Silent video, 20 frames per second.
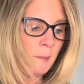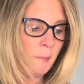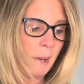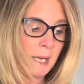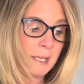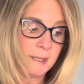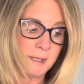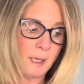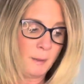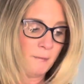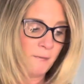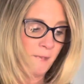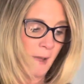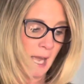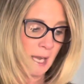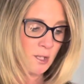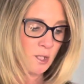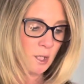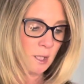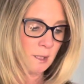by some
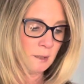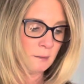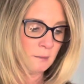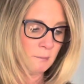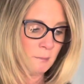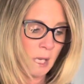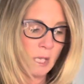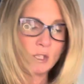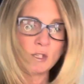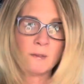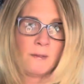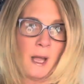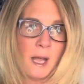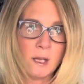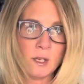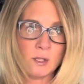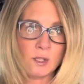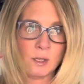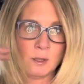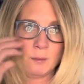fashion, major
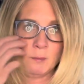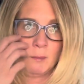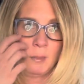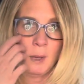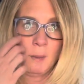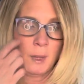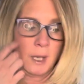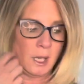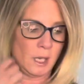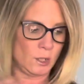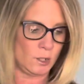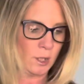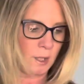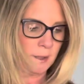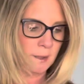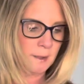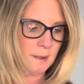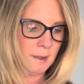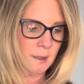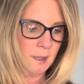fashion
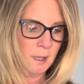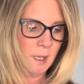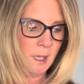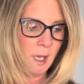publications.